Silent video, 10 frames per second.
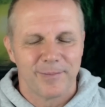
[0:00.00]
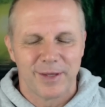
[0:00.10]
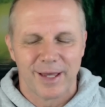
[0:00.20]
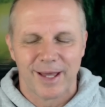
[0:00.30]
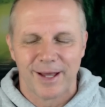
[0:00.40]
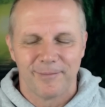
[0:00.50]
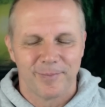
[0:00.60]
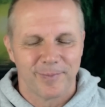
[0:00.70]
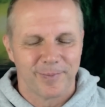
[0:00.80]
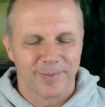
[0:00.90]
yeah,
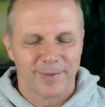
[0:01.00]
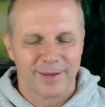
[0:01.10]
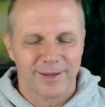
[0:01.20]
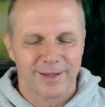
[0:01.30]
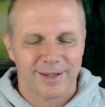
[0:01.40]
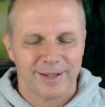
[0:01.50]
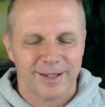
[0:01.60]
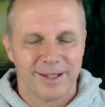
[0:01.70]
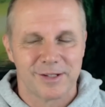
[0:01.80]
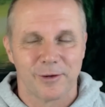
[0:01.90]

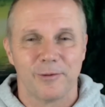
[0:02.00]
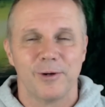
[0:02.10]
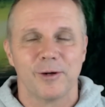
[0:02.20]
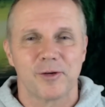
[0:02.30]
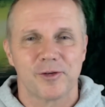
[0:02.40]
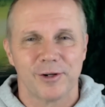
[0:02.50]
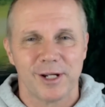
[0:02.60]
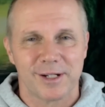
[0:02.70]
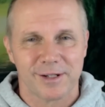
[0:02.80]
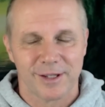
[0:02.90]
it's a real
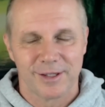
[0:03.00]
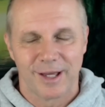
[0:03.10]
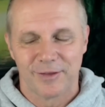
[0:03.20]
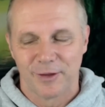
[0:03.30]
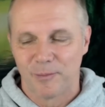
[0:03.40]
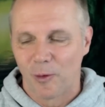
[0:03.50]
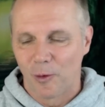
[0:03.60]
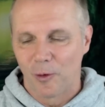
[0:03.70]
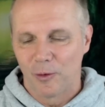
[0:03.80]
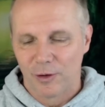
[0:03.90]
treat. And the
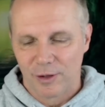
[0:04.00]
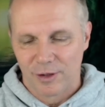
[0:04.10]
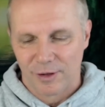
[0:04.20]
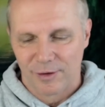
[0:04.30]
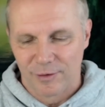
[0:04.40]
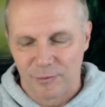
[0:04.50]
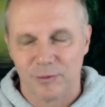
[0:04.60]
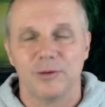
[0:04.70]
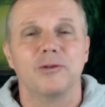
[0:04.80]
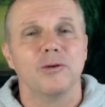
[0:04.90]
more
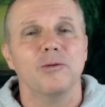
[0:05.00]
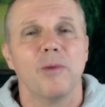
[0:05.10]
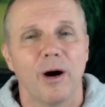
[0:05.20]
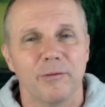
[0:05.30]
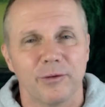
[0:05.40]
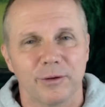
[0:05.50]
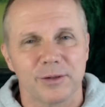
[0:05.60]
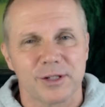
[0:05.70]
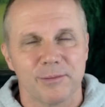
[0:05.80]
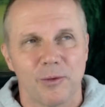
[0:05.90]
you do
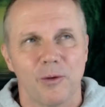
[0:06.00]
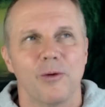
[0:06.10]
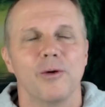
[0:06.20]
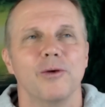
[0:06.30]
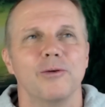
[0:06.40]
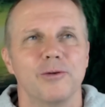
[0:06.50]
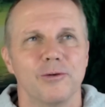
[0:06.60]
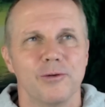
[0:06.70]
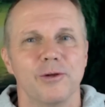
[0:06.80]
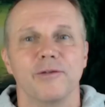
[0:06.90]
mindfulness, the more you
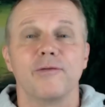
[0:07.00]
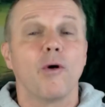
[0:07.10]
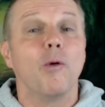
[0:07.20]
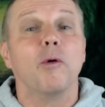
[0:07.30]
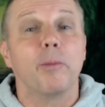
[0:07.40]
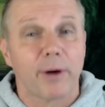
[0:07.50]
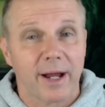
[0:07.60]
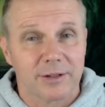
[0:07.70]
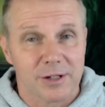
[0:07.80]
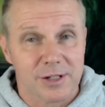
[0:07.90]
do the formal
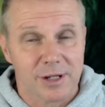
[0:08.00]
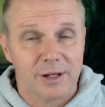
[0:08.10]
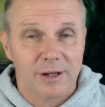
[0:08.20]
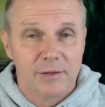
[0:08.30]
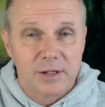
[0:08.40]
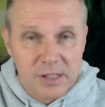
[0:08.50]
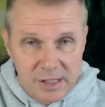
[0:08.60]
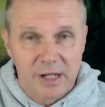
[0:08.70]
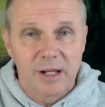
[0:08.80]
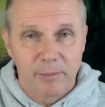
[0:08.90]
practice, the
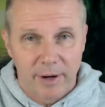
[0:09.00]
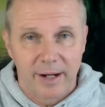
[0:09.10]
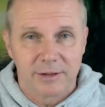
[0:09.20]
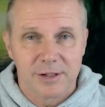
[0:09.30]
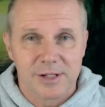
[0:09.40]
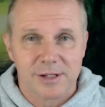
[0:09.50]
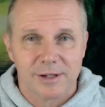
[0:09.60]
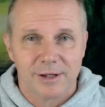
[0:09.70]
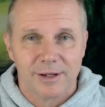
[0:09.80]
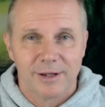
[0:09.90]
sitting practice,
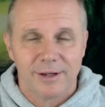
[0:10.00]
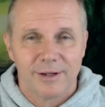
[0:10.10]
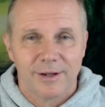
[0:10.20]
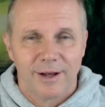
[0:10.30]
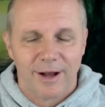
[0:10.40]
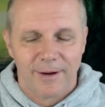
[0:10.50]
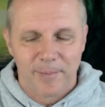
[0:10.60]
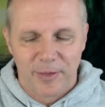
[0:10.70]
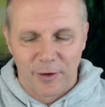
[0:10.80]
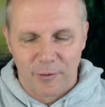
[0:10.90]

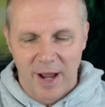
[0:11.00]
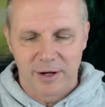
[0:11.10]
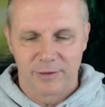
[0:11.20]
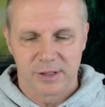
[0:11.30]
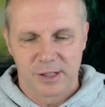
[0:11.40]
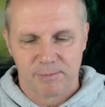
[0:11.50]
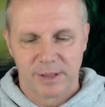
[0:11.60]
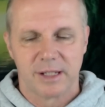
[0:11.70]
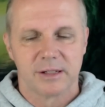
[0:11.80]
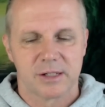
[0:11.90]
the greater it
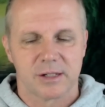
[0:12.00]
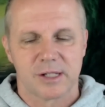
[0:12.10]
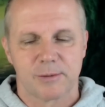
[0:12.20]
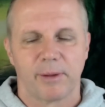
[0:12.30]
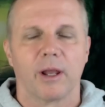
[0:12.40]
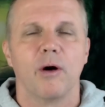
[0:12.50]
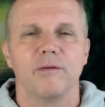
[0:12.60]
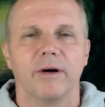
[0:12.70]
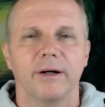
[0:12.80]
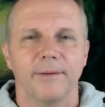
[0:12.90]
begins to spill
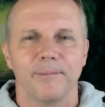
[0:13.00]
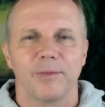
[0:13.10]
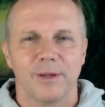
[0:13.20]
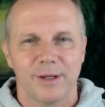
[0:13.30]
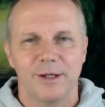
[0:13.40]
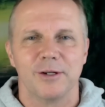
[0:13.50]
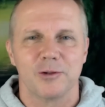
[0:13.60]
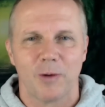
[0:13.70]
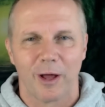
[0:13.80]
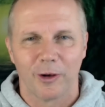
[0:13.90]
over
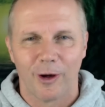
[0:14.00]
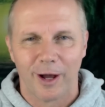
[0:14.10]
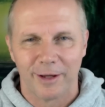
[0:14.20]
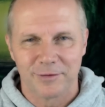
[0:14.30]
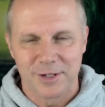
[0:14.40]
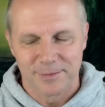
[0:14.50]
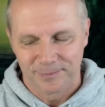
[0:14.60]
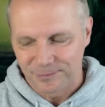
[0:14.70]
into our lives.